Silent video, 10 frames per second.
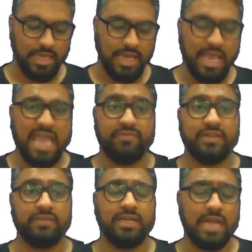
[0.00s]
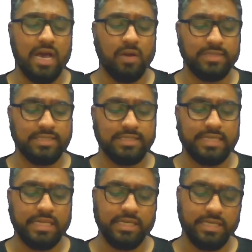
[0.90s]
Everyone, now is this
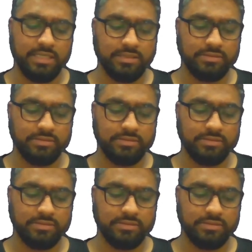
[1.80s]
clear?